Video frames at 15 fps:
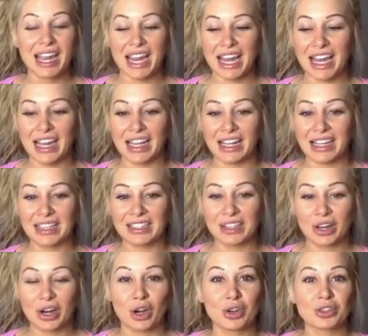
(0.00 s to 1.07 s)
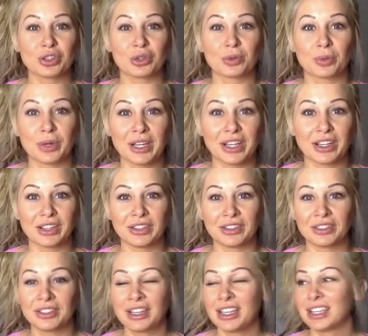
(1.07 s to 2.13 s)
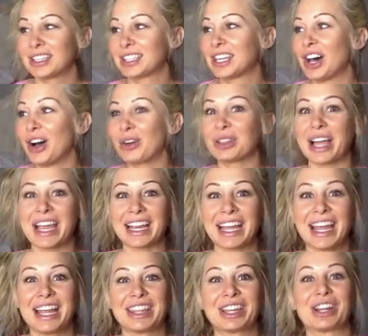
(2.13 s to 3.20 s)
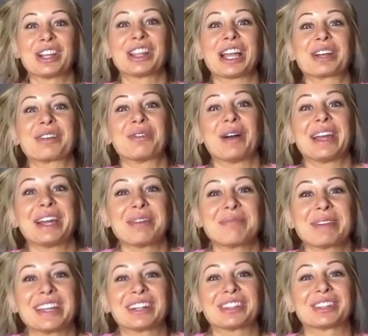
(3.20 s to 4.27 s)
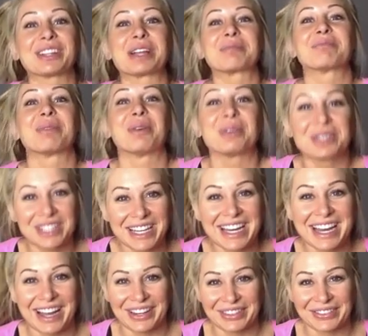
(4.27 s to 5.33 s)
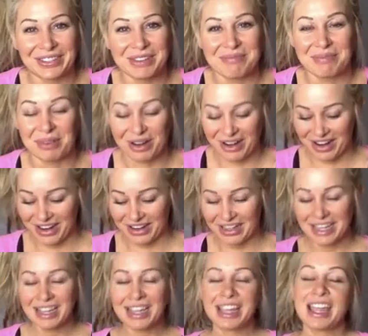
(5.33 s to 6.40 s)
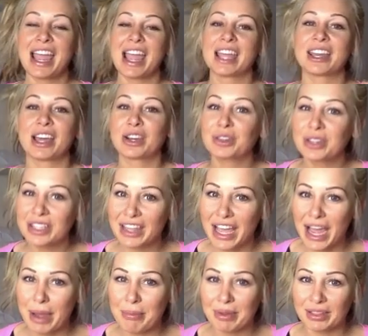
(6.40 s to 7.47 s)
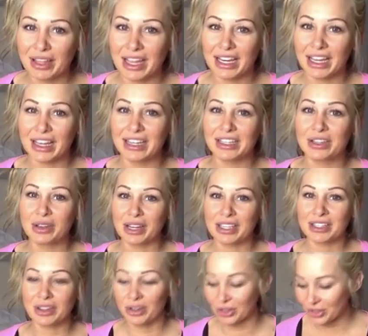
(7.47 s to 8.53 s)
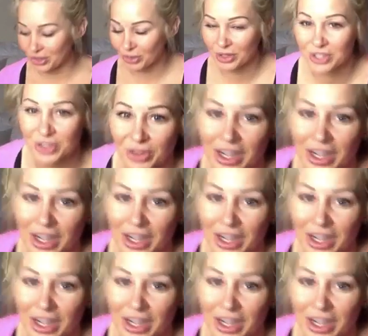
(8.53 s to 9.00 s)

and hers are real. So like they're like way up here. They're like bulging out of her bra. And not only that, but like you guys saw her shorts,